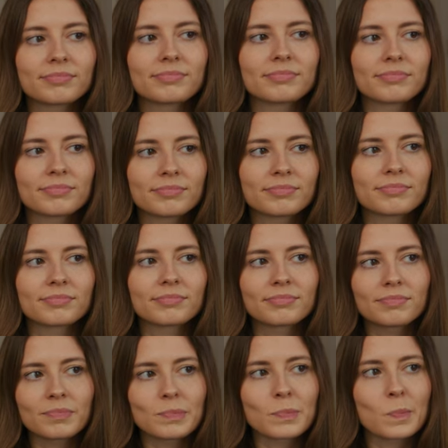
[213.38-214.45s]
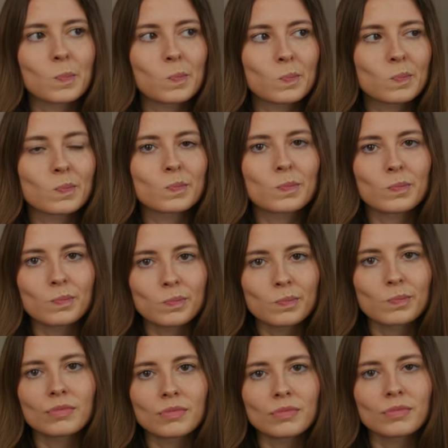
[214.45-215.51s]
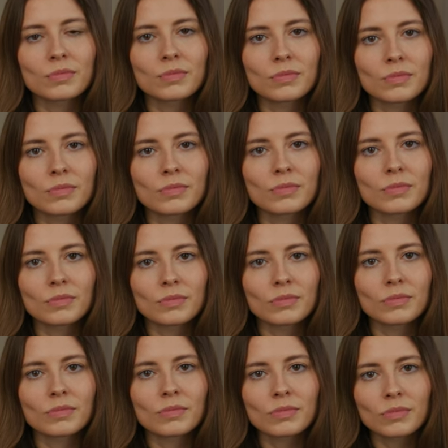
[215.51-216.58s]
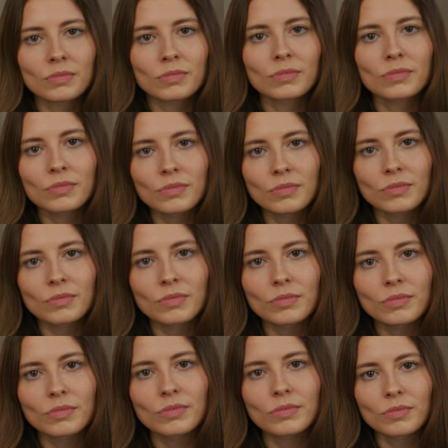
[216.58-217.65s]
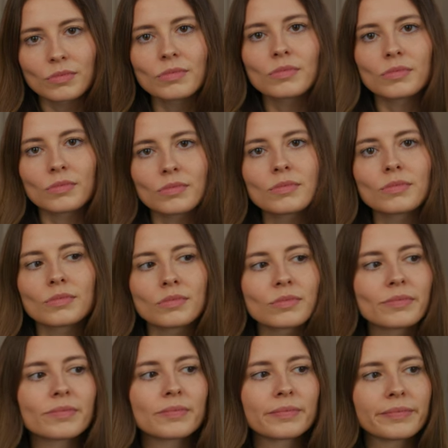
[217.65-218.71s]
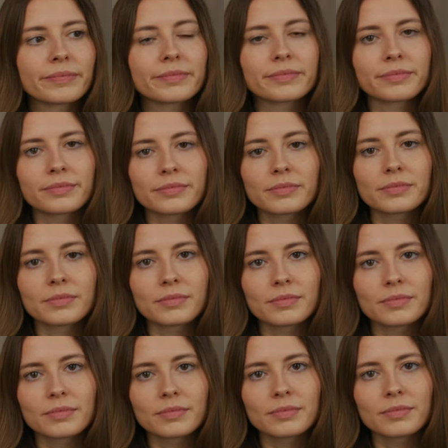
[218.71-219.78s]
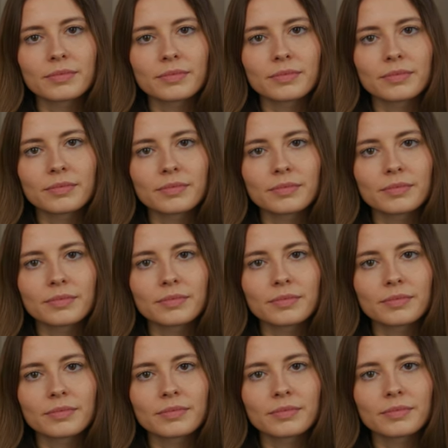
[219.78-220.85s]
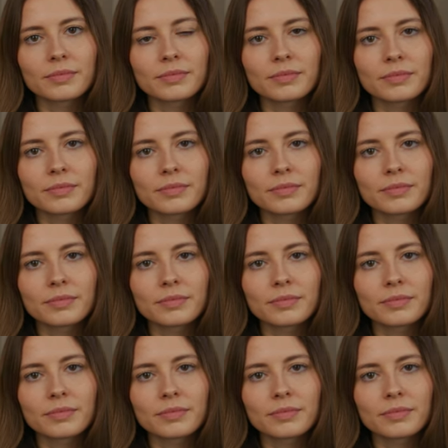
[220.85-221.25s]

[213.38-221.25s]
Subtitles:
This person isn't speaking.